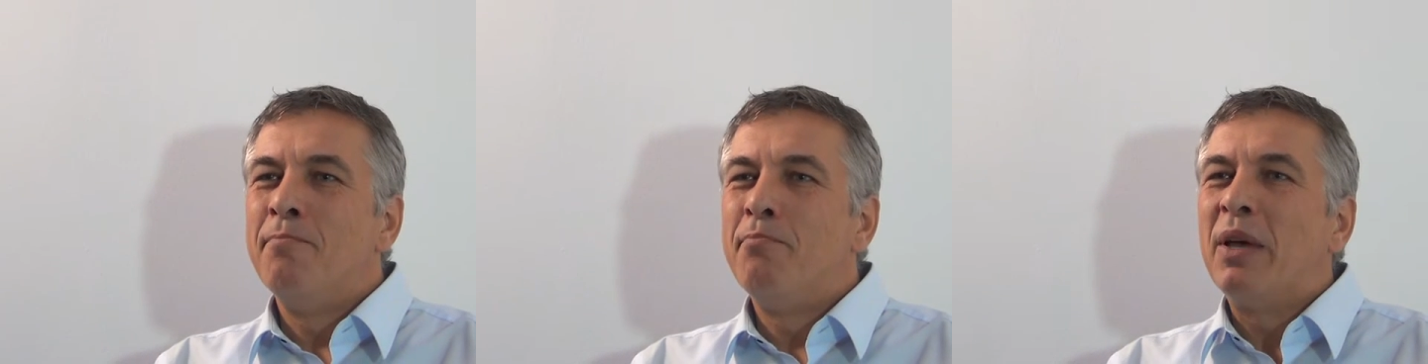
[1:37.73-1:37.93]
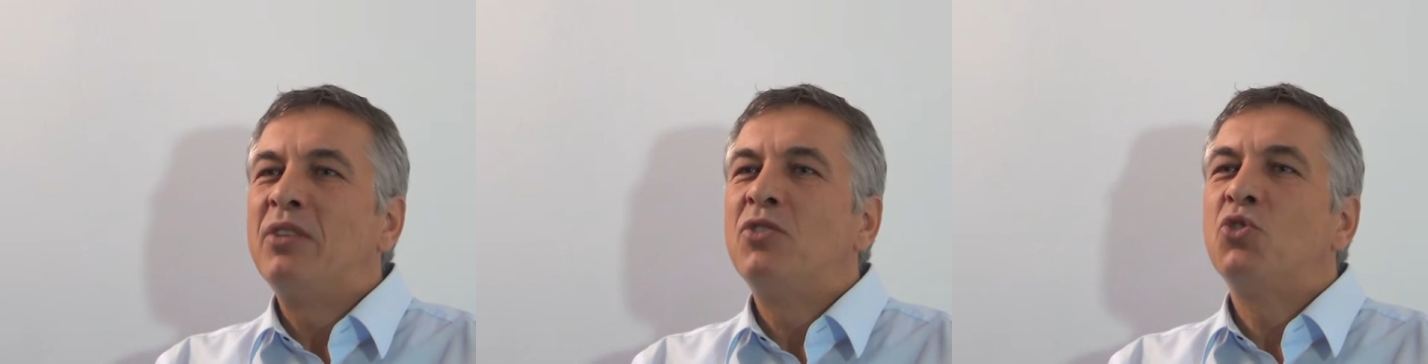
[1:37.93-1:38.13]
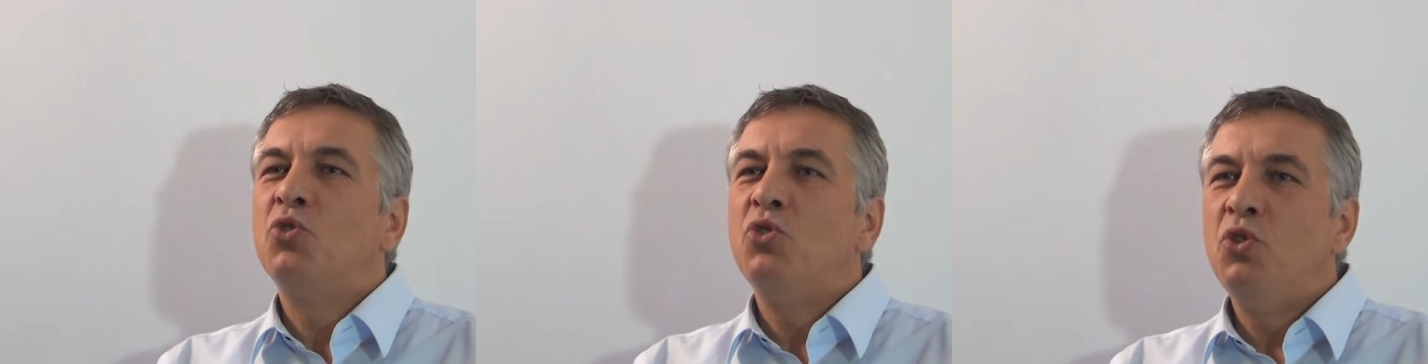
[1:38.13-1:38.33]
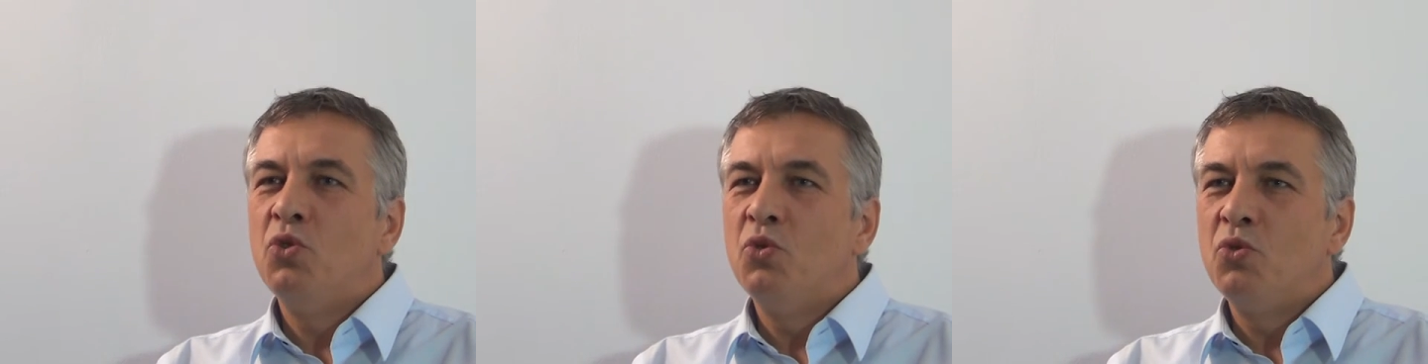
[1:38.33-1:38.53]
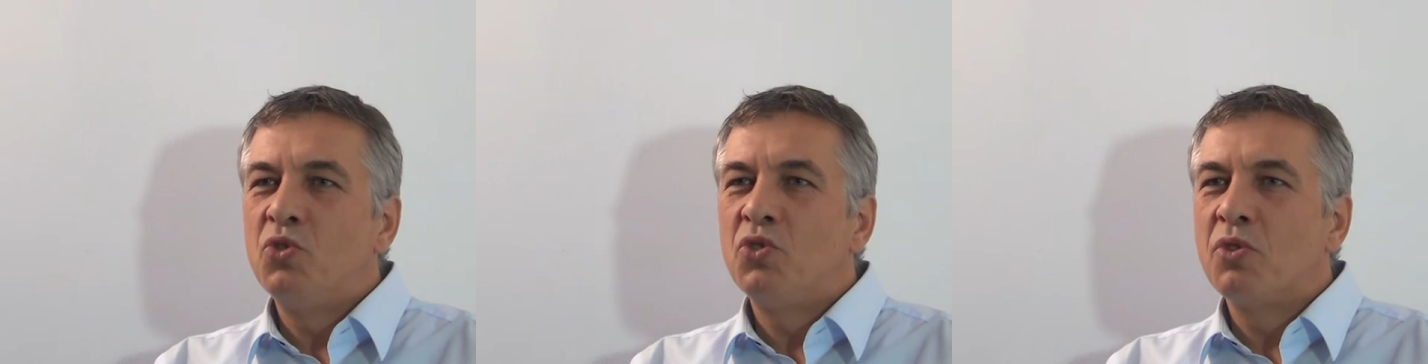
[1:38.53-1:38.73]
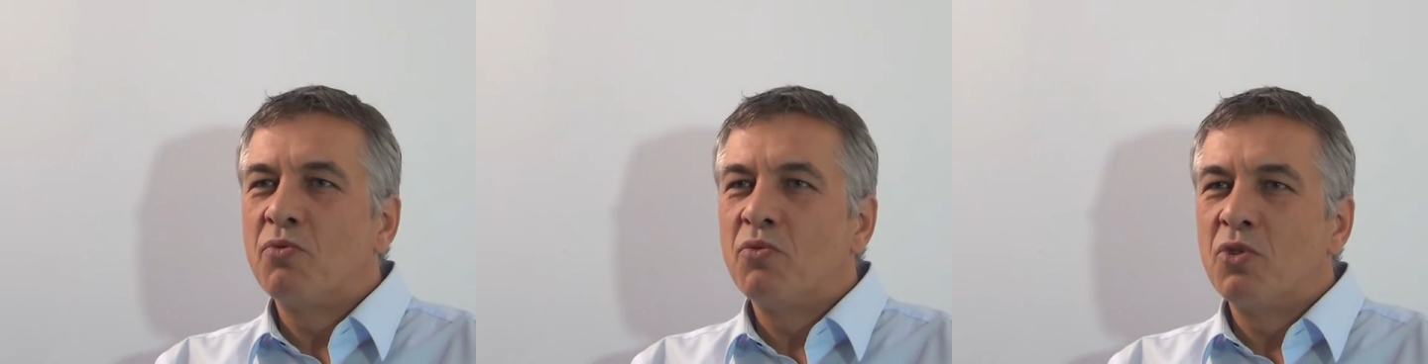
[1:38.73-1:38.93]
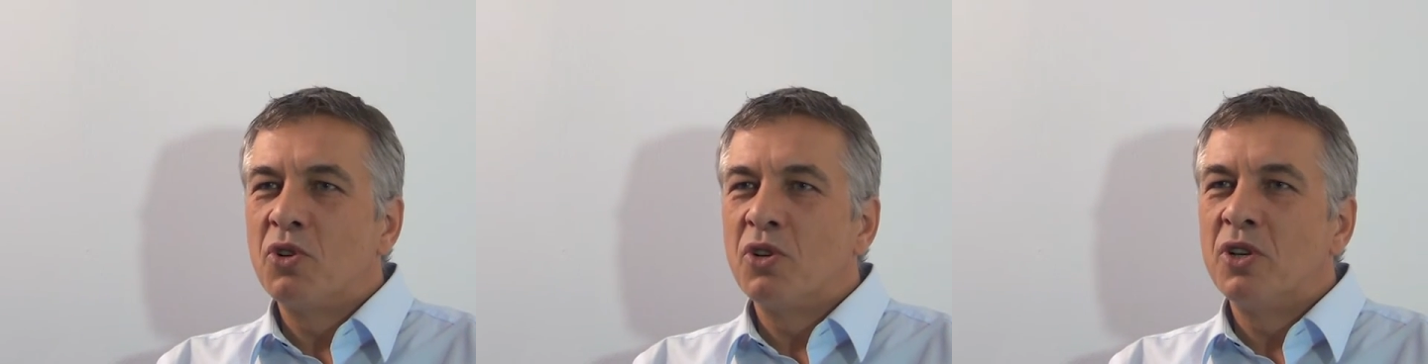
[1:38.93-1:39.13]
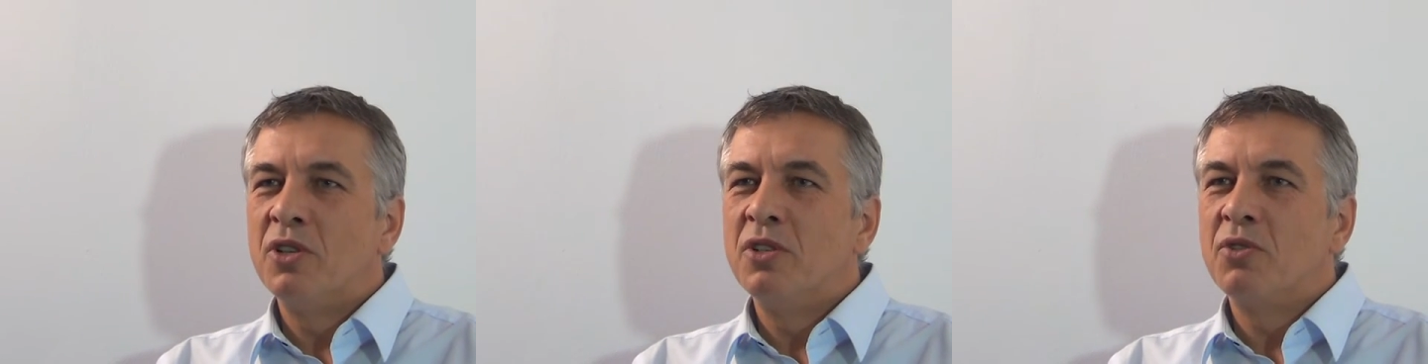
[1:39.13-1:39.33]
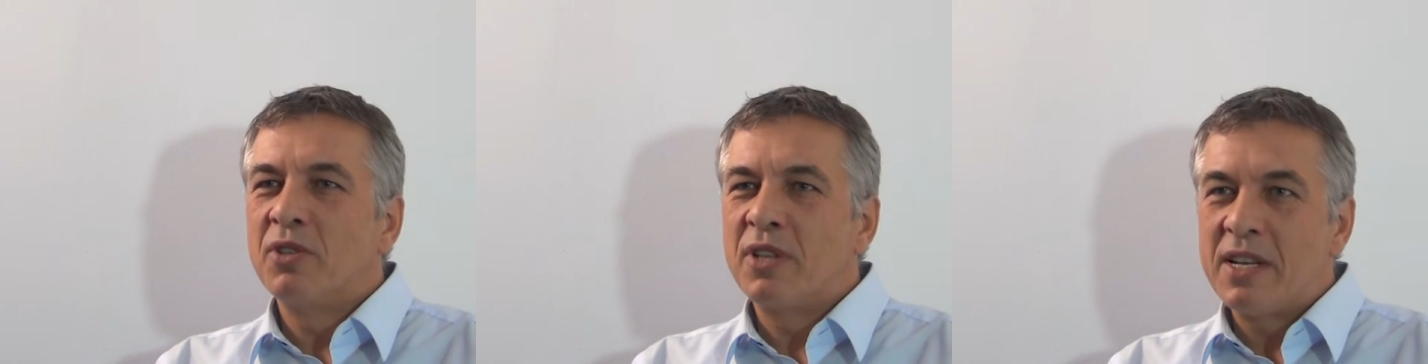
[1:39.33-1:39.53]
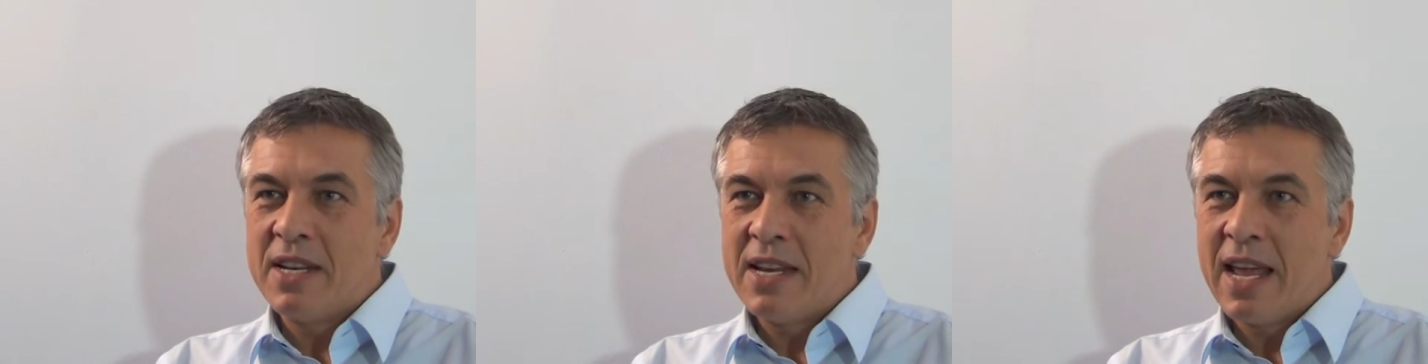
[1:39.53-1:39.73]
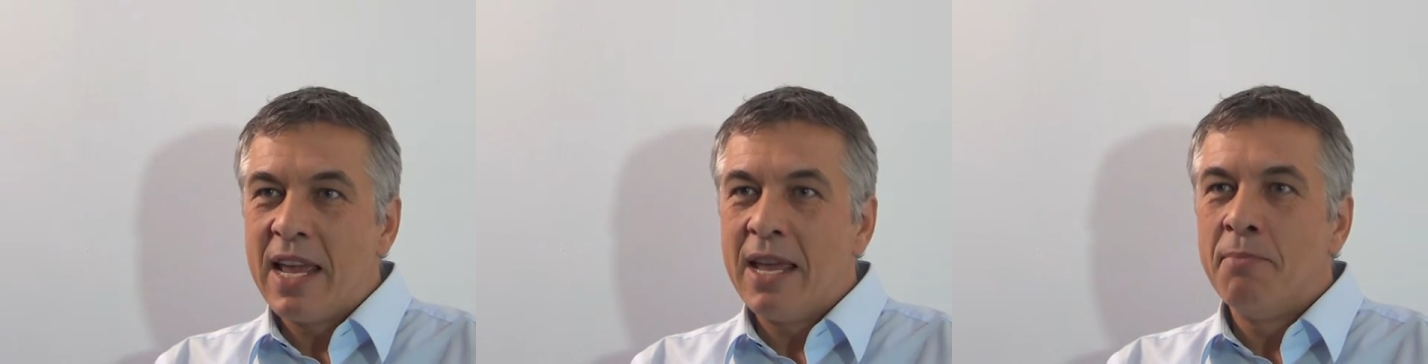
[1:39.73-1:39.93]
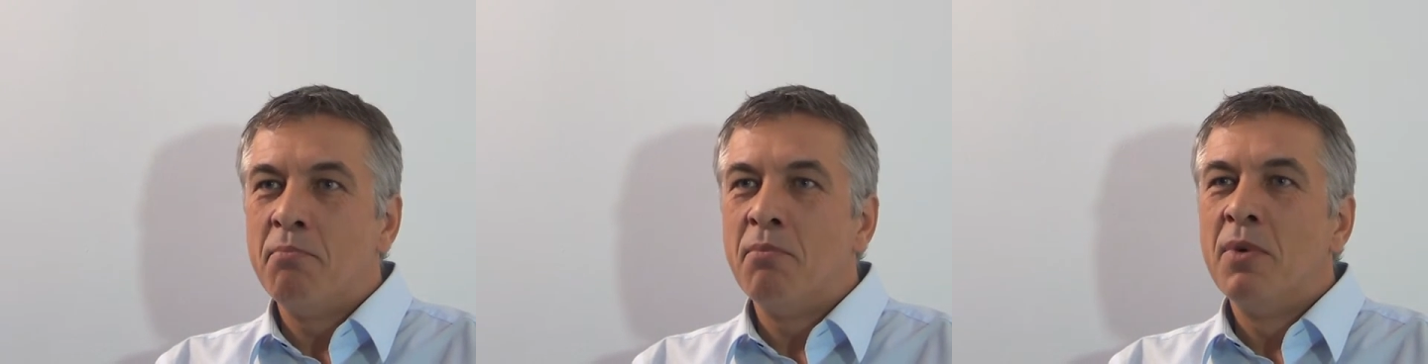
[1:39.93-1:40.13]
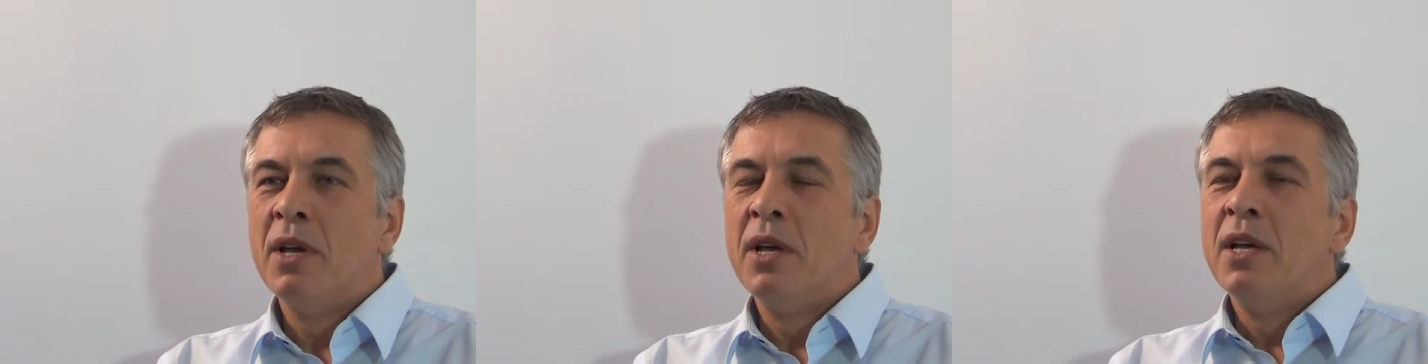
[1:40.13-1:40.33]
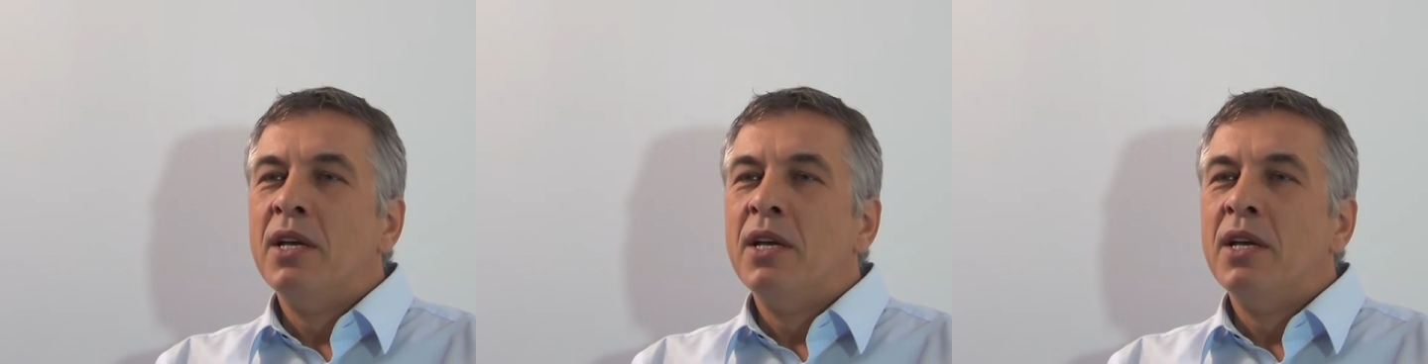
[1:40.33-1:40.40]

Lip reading: Best to use the word or the name